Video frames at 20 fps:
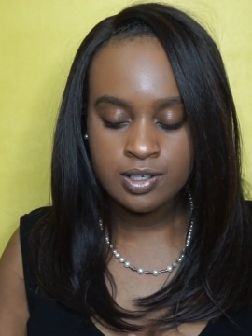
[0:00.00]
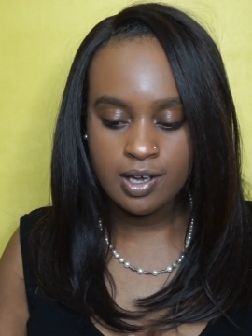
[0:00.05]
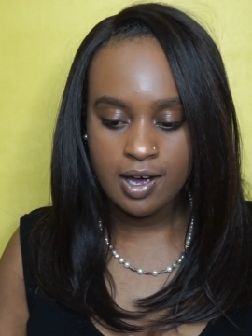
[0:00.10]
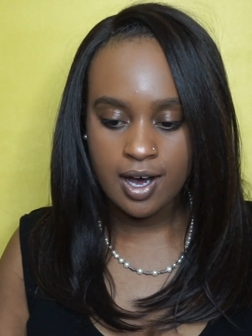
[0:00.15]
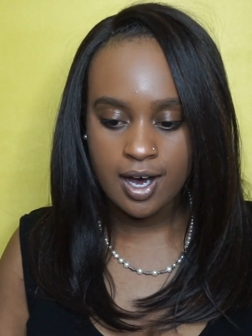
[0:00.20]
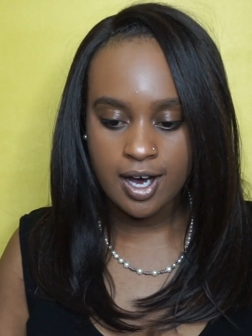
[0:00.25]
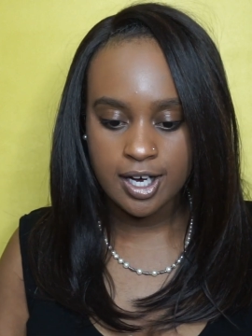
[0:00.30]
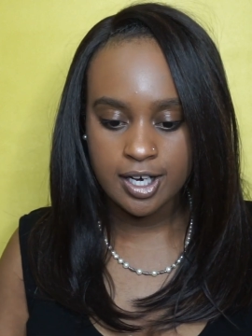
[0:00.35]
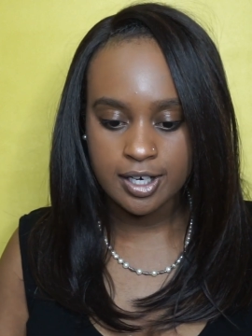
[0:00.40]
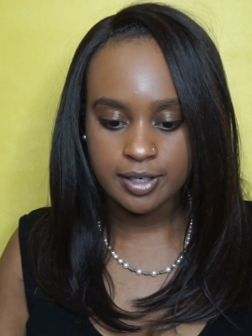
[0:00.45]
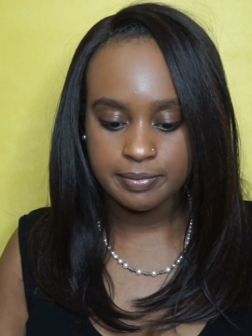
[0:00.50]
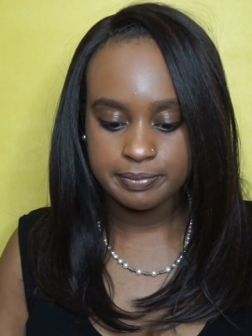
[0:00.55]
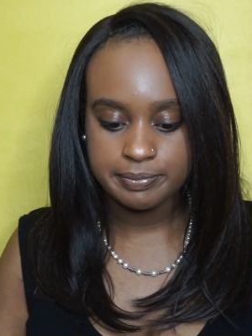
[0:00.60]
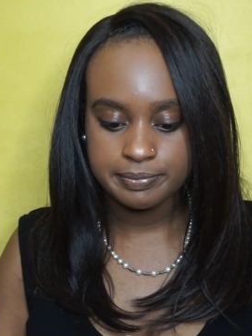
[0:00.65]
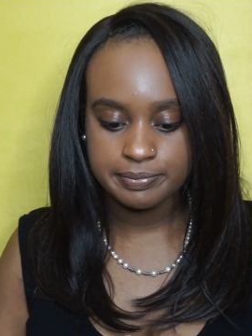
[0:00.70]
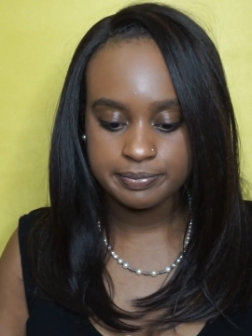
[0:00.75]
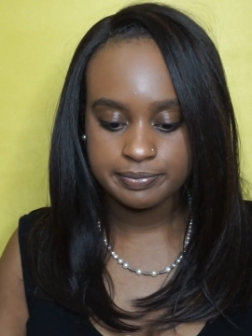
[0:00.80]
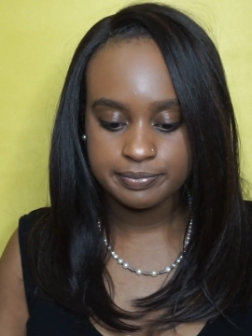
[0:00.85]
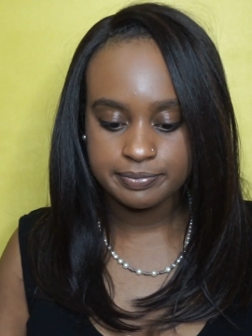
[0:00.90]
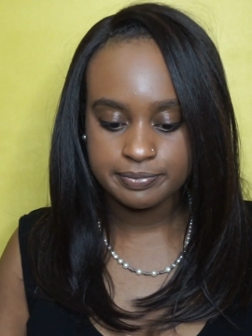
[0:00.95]

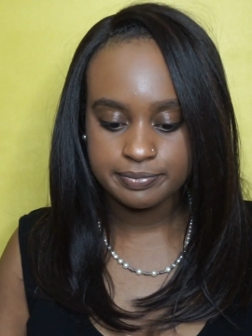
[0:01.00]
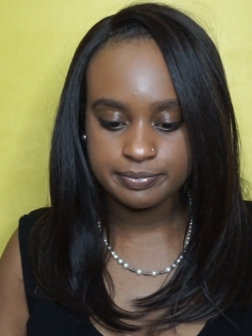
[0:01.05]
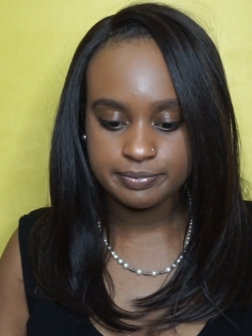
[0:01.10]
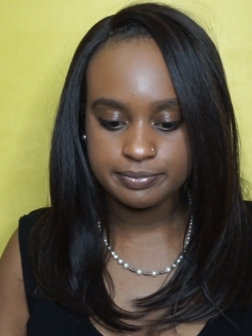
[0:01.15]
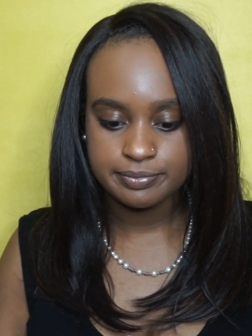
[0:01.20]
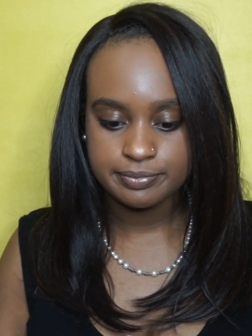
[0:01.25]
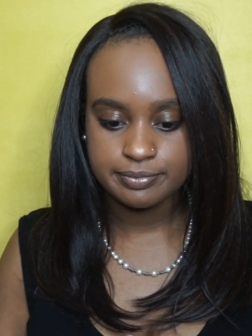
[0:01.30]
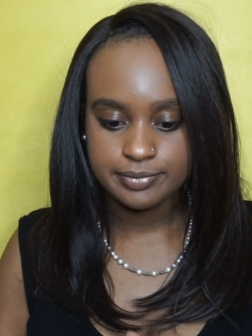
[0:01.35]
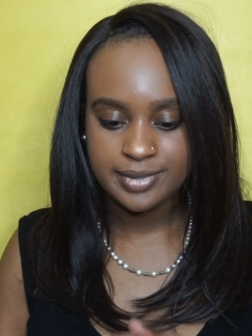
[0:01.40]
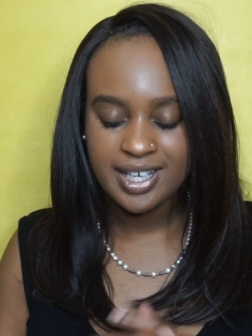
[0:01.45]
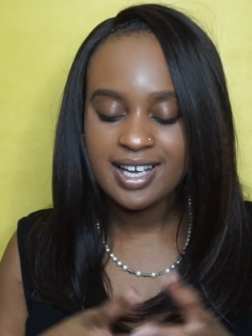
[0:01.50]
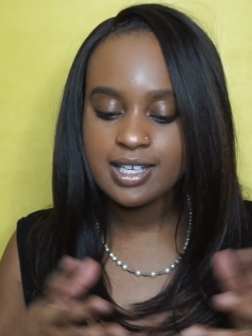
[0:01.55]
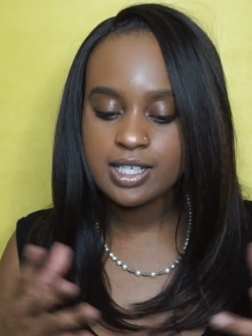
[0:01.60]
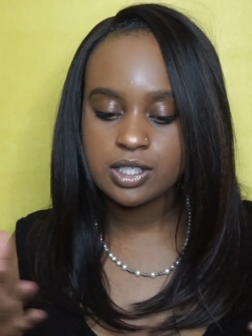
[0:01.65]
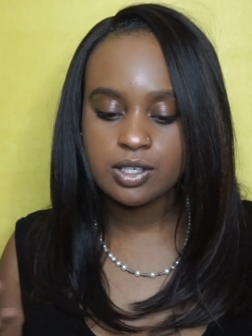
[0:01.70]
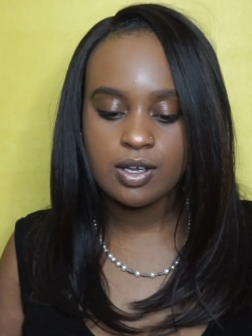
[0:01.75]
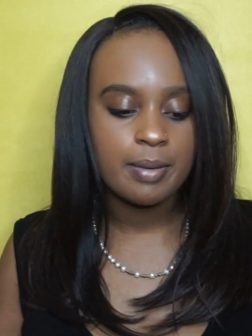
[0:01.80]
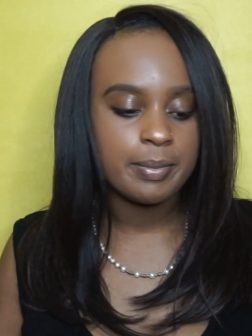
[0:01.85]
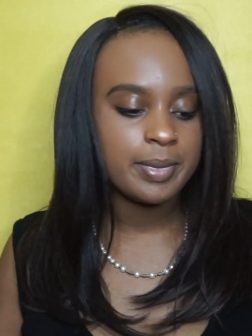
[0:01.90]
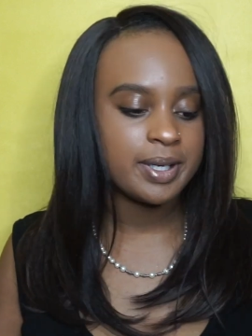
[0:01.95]
Yeah,
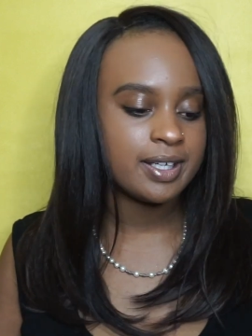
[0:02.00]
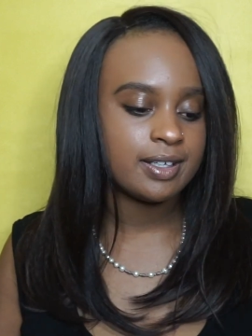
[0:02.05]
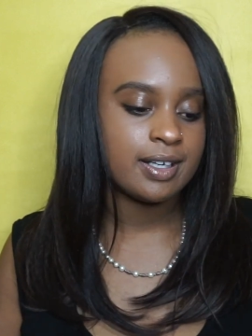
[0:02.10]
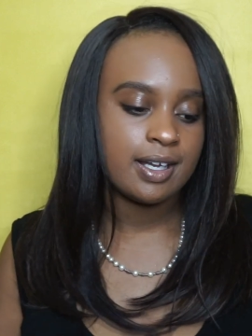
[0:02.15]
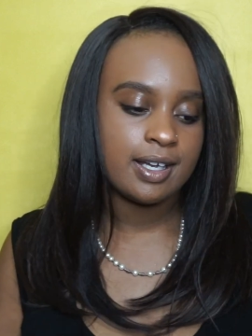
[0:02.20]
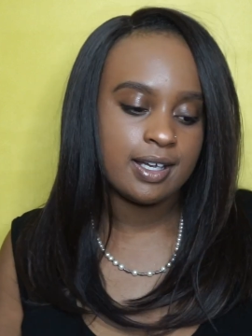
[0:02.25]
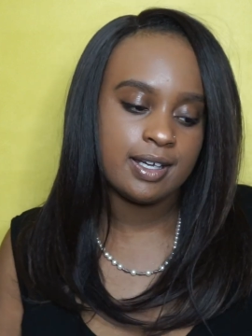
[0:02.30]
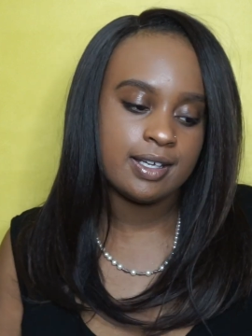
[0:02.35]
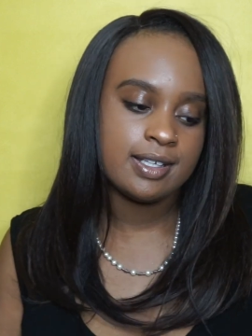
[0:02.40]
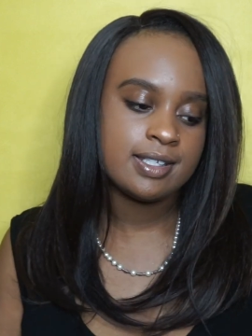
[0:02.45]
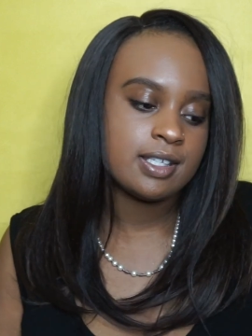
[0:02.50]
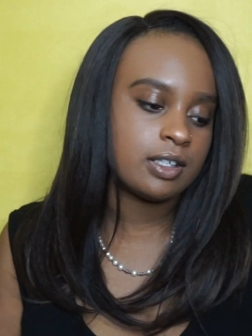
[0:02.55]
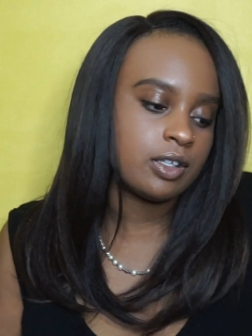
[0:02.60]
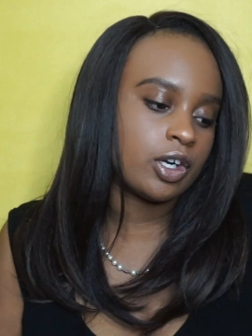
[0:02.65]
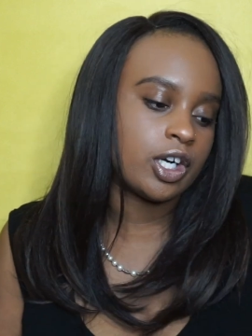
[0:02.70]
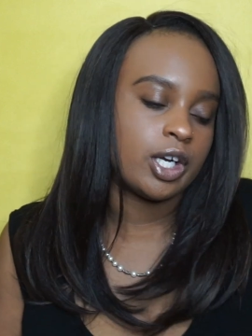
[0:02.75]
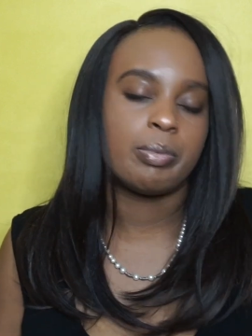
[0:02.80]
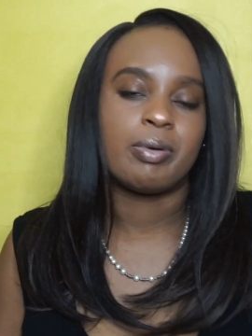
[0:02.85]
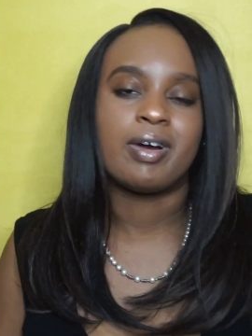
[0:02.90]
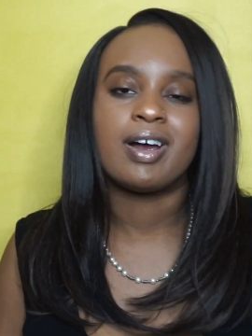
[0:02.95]
so I mean, it's a
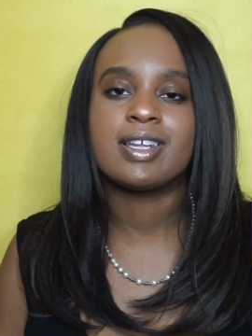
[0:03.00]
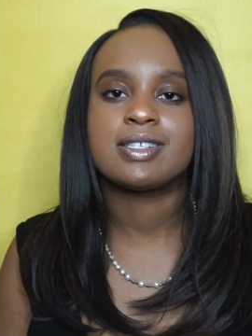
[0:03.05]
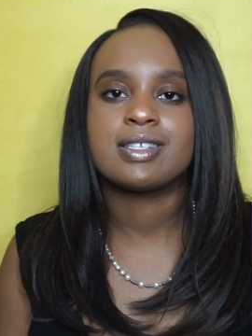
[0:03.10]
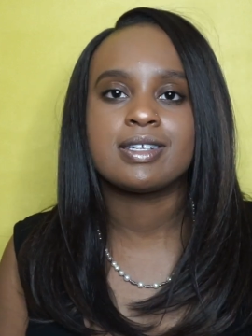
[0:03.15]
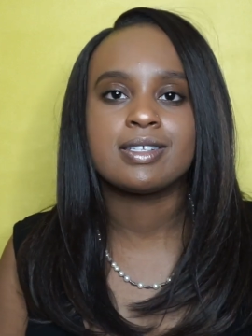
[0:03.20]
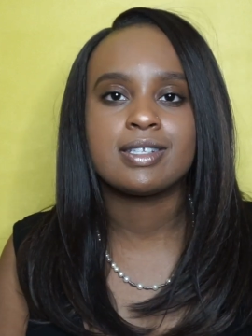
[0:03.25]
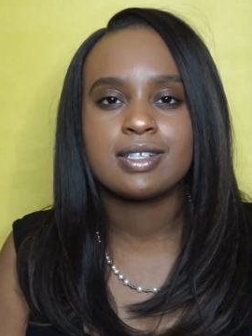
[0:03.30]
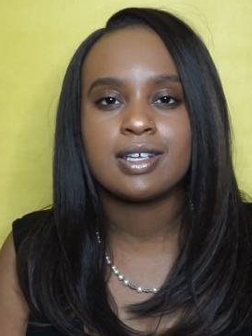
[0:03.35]
learning process.